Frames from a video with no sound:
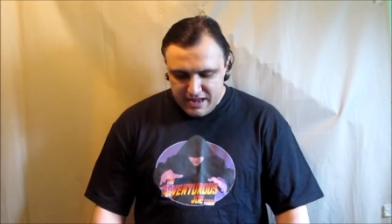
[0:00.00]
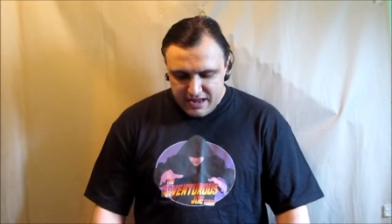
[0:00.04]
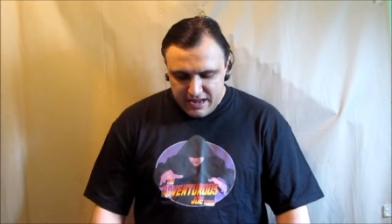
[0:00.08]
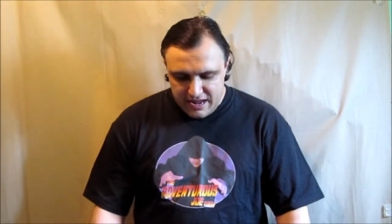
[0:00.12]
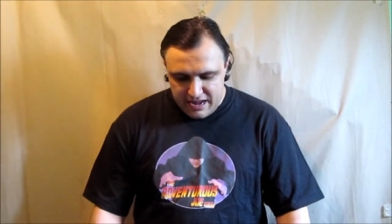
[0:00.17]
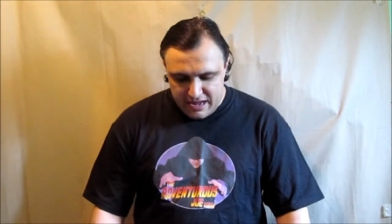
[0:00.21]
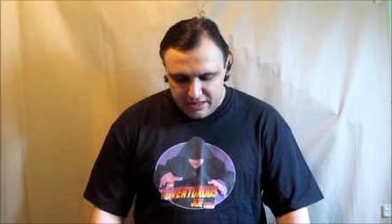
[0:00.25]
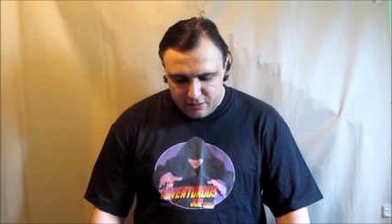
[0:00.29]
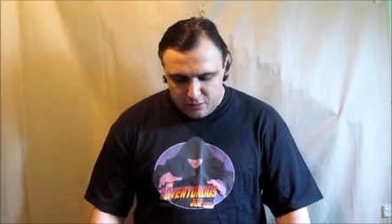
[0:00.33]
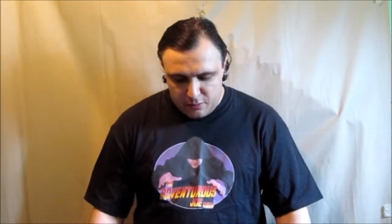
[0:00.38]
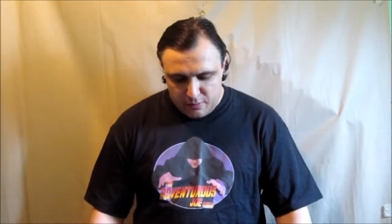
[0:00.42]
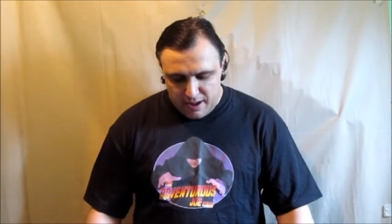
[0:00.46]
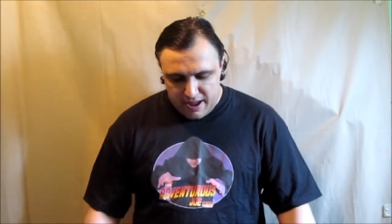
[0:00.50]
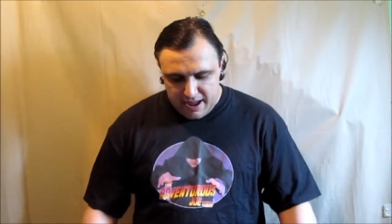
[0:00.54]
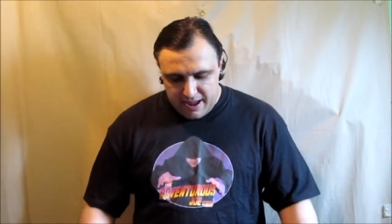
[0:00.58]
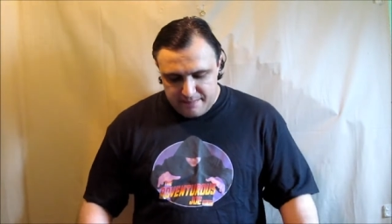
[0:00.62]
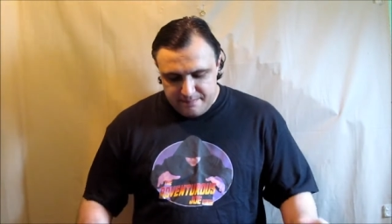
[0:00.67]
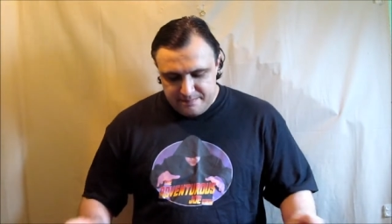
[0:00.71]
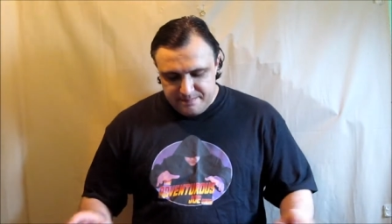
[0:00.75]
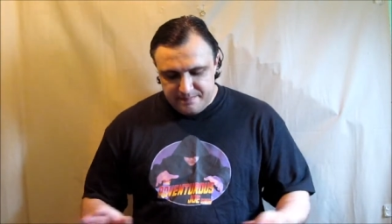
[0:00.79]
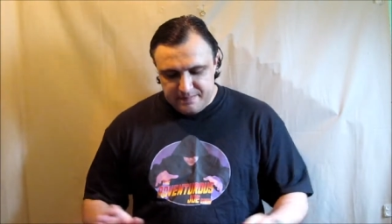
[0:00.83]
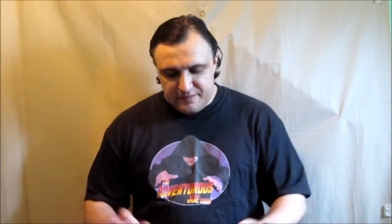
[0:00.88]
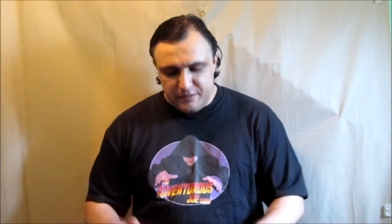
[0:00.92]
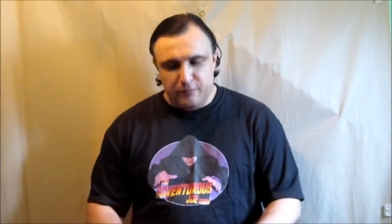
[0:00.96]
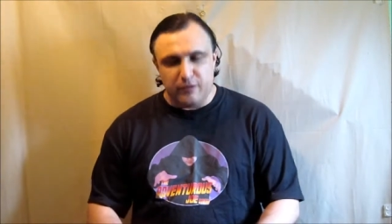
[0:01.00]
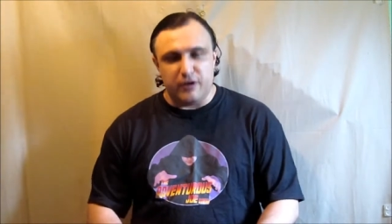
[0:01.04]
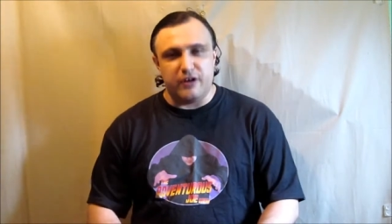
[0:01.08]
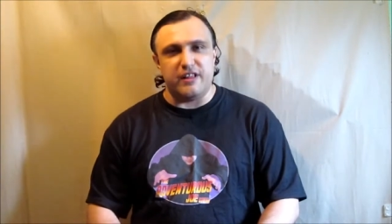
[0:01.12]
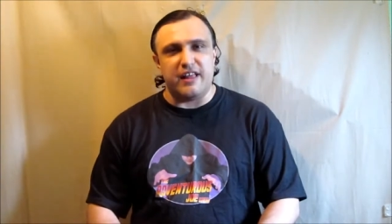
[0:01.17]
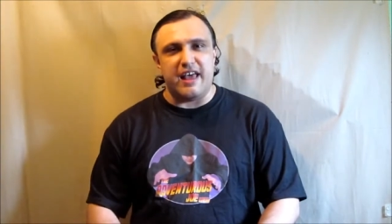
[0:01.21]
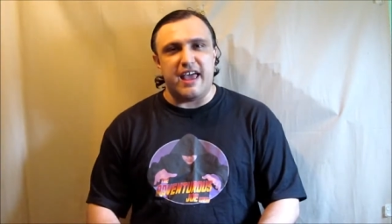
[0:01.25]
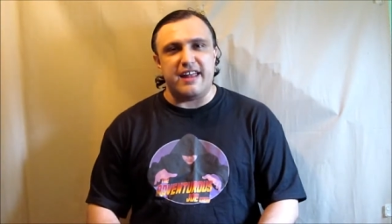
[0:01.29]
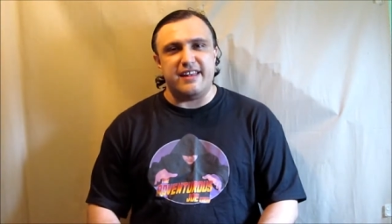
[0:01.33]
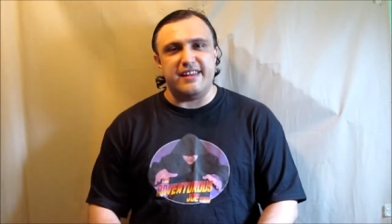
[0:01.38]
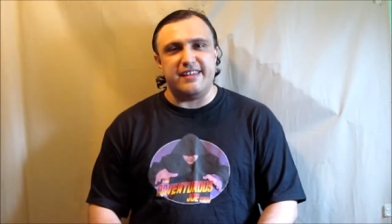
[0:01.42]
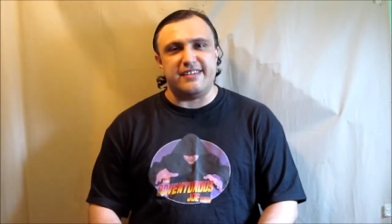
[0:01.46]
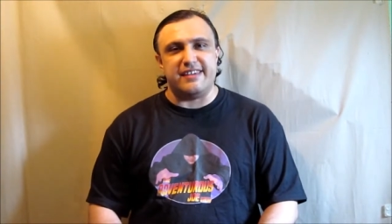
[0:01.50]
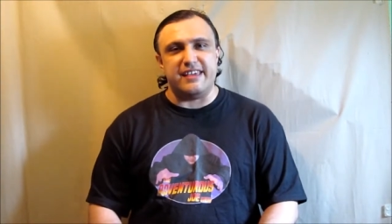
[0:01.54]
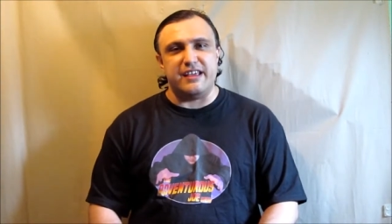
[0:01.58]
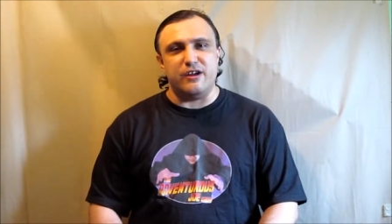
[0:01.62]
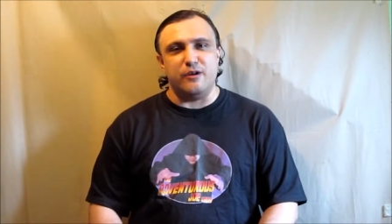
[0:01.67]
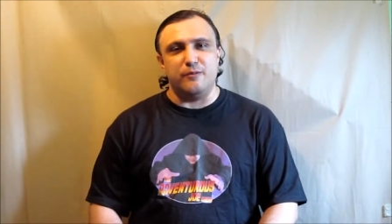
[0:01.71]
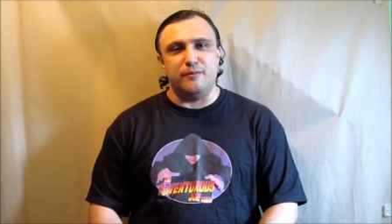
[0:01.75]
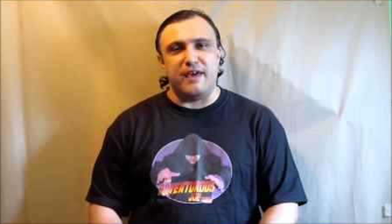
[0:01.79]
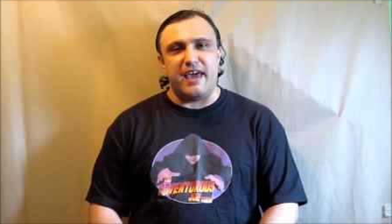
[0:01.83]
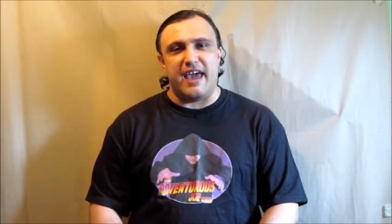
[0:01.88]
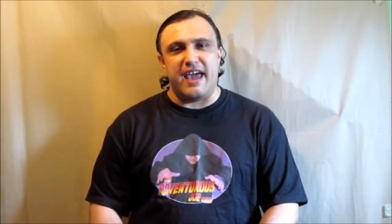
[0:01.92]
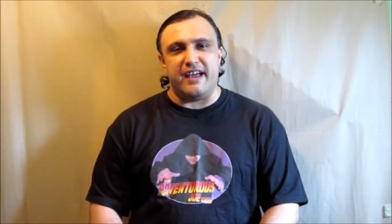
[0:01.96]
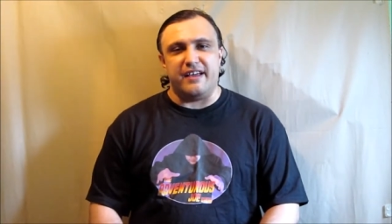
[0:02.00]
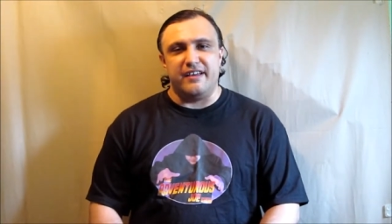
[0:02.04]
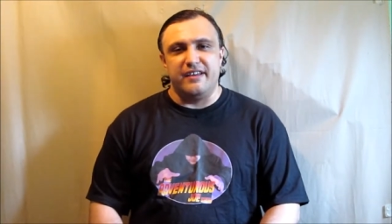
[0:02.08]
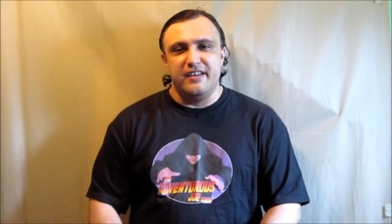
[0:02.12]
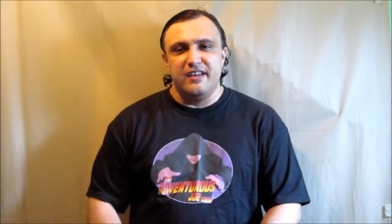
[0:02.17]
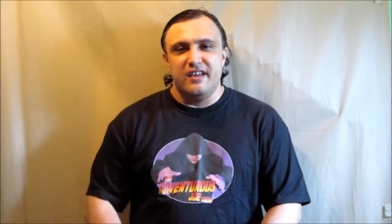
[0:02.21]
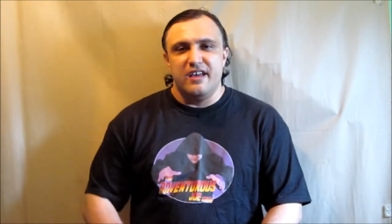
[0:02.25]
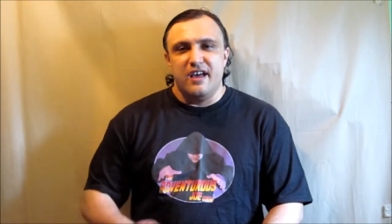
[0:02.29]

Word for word: Either way, we're glad to see her back.